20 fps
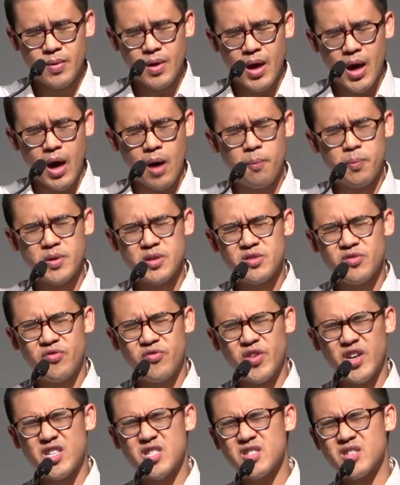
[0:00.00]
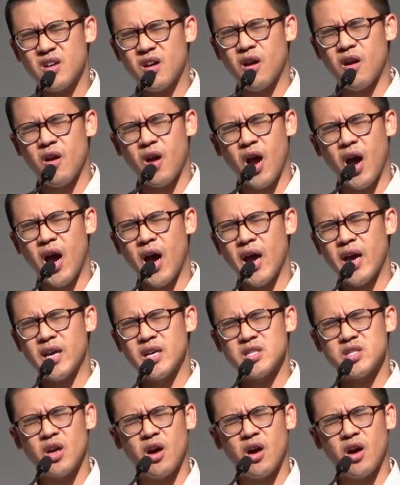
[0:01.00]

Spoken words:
Help us fix our eyes